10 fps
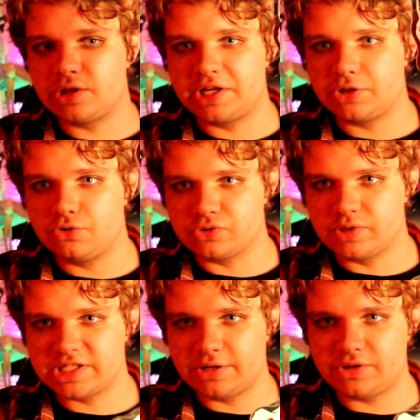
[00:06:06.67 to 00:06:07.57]
like those
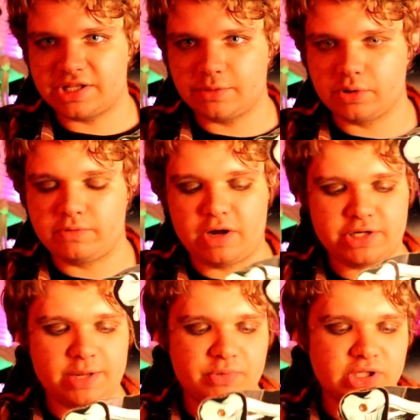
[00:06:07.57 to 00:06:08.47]
ones, I don't think they were
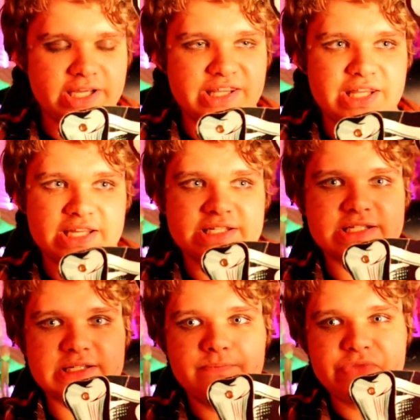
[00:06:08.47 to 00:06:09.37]
around yet, but like
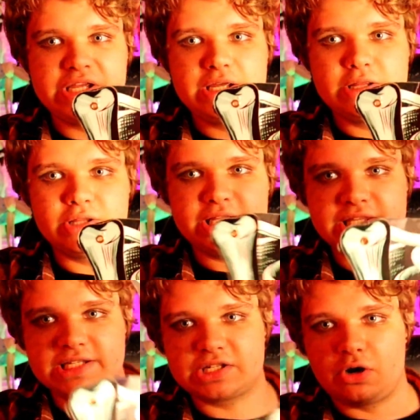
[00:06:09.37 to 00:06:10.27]
this, like
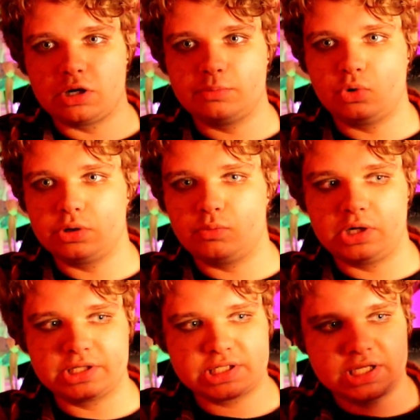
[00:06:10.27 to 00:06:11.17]
these cardboard
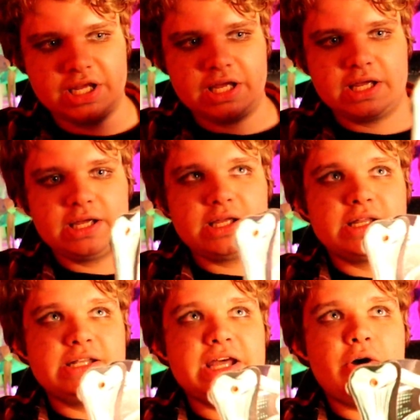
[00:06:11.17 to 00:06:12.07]
ones.
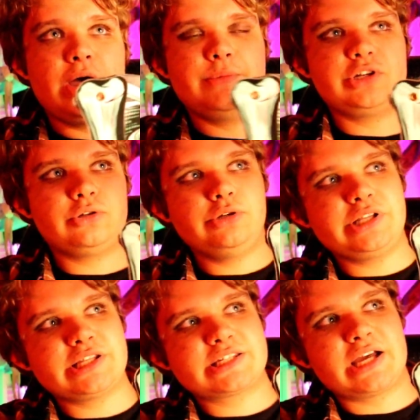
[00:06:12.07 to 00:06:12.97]
Now I'm
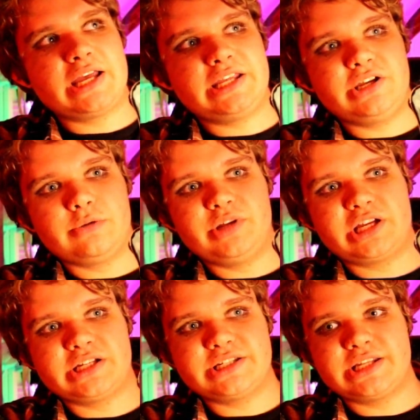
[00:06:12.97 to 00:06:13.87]
including this guy here
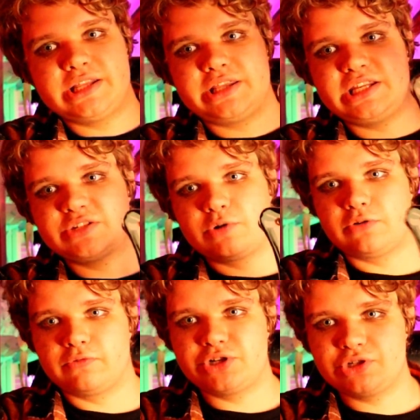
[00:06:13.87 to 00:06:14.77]
because these
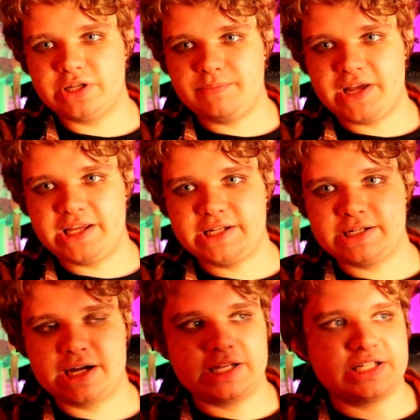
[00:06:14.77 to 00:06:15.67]
were originally made
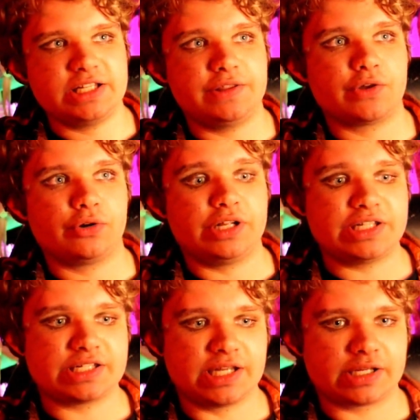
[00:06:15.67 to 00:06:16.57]
in
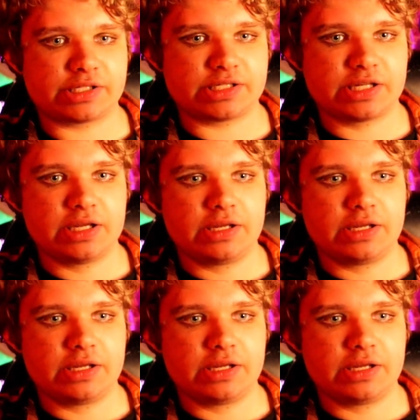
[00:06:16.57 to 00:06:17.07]
1936.